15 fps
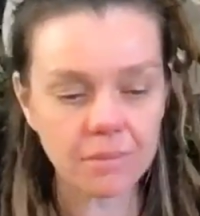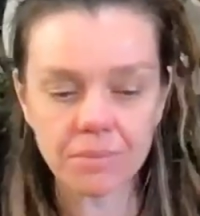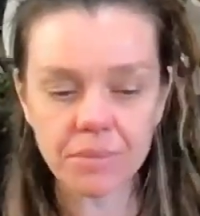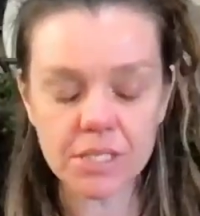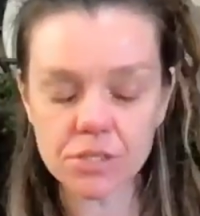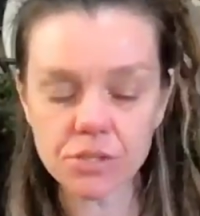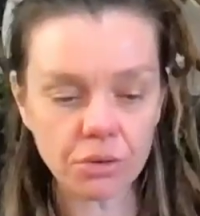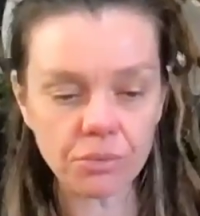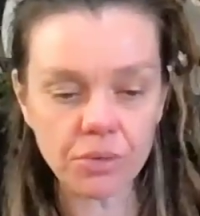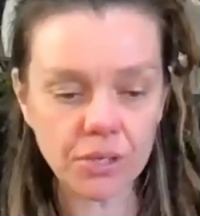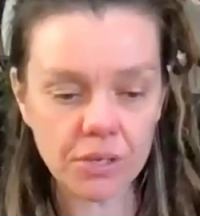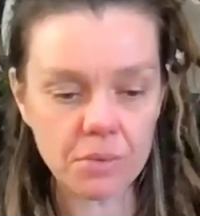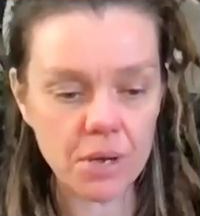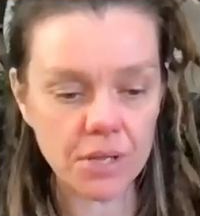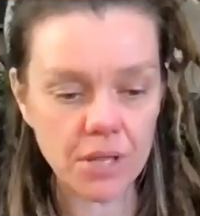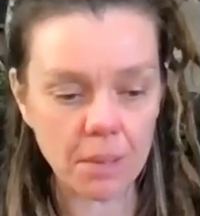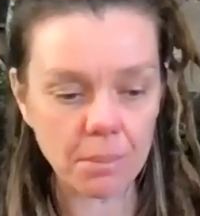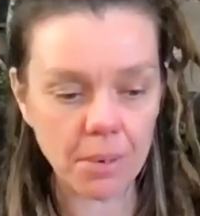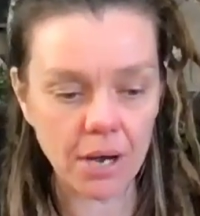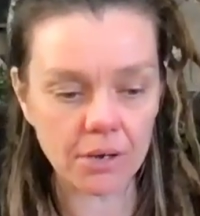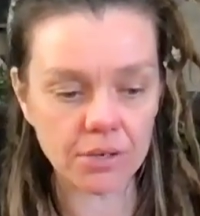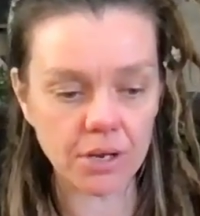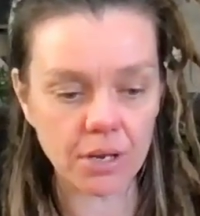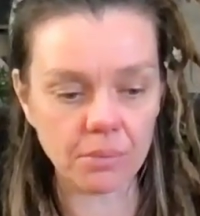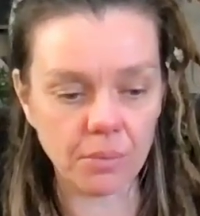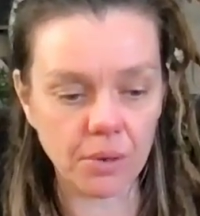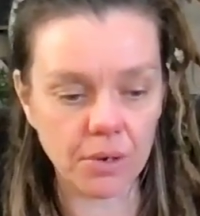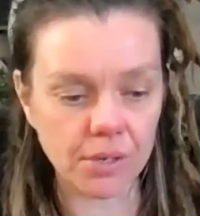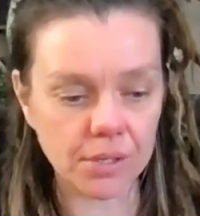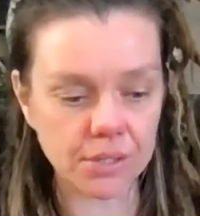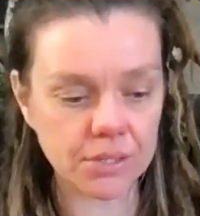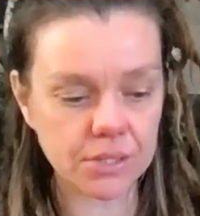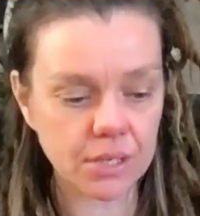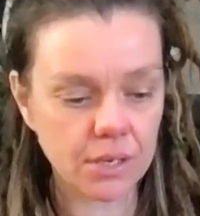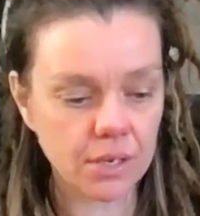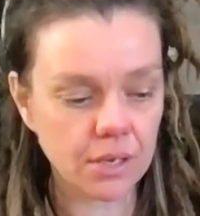It's not really where that paradigm works.